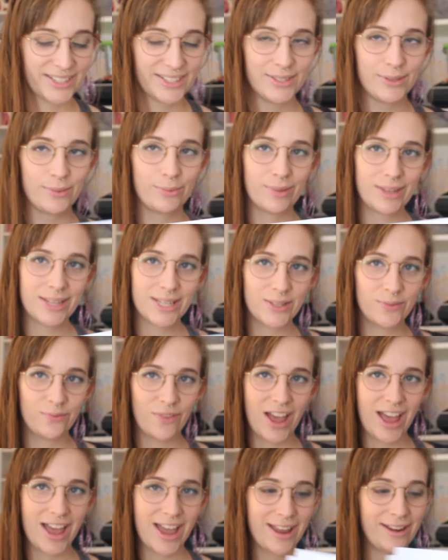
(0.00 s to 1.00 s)
So that's
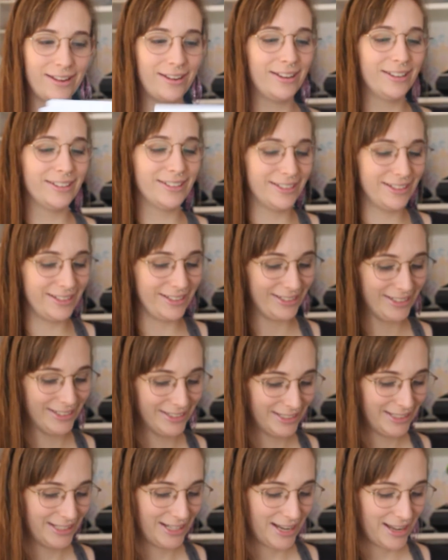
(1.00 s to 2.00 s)
fine.
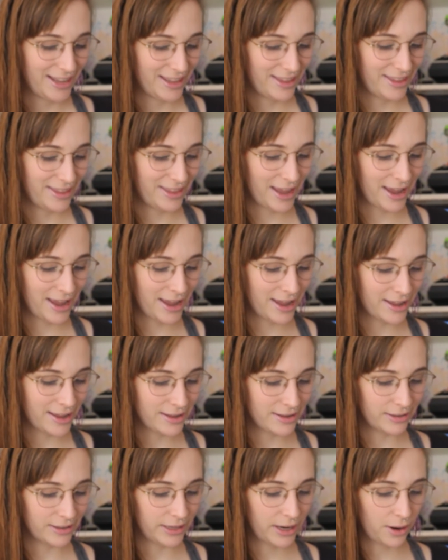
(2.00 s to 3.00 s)

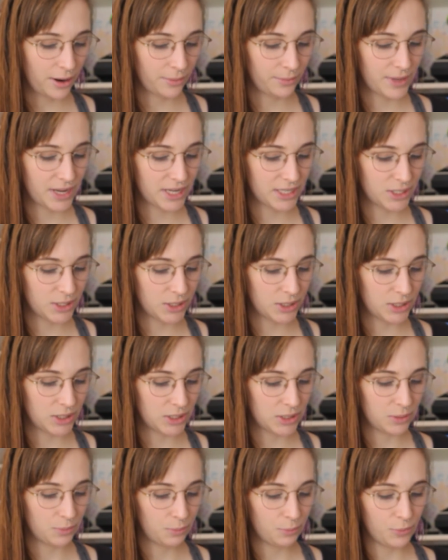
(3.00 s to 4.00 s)
And yeah,
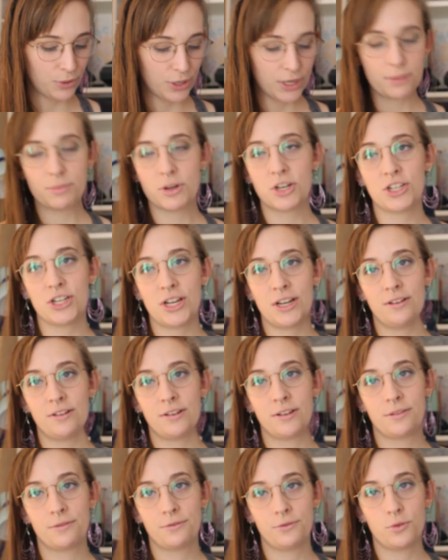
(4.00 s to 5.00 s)
that's pretty much it
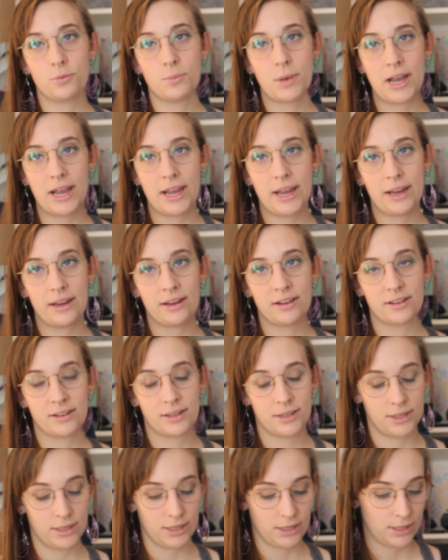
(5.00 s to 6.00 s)
for my
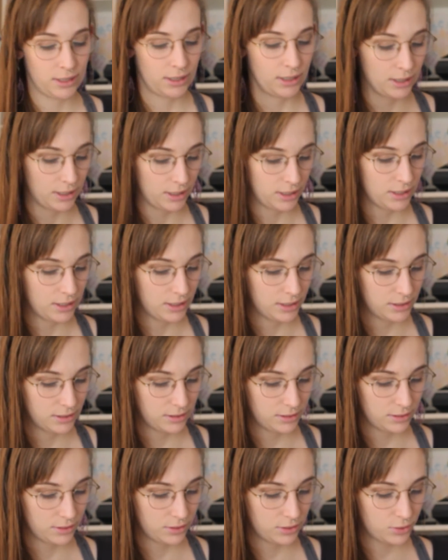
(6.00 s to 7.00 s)

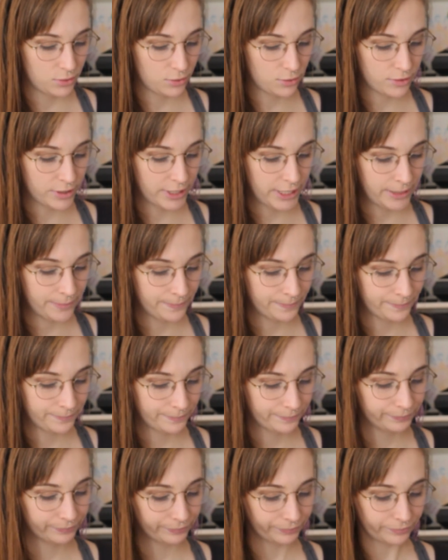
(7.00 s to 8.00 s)
story.
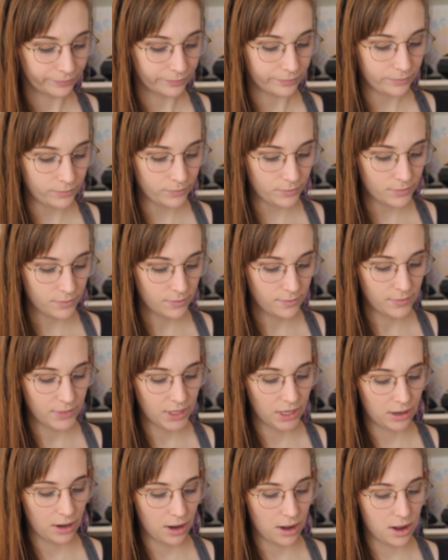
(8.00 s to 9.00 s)

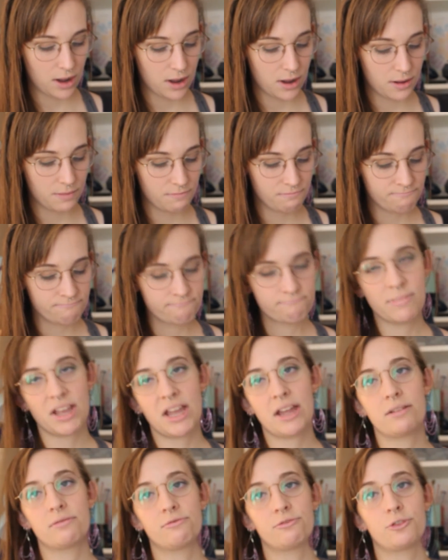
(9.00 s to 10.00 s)
And
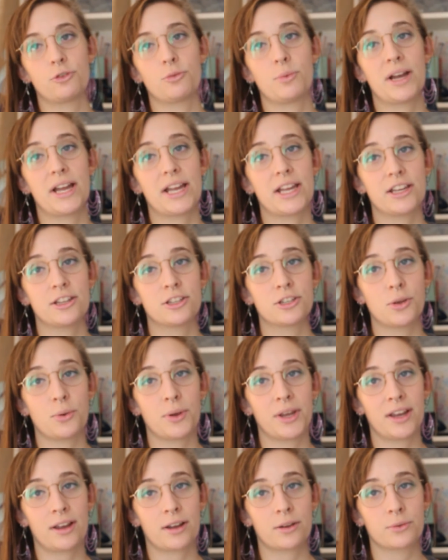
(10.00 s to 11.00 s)
for my
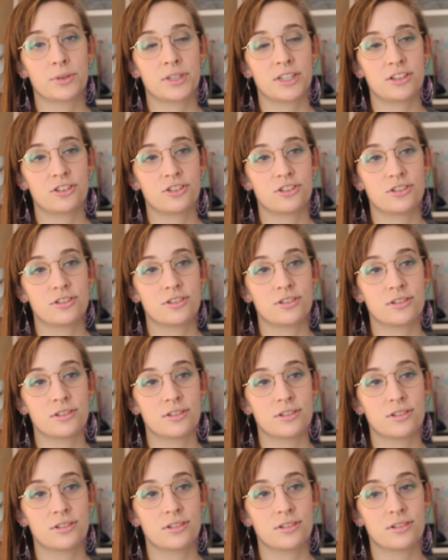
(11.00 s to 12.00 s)
sewing
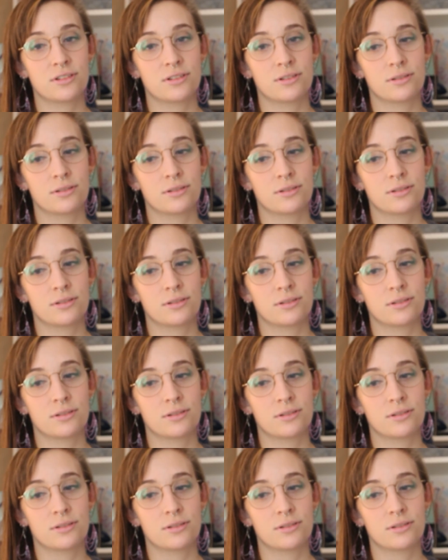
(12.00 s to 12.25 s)
acquisitions,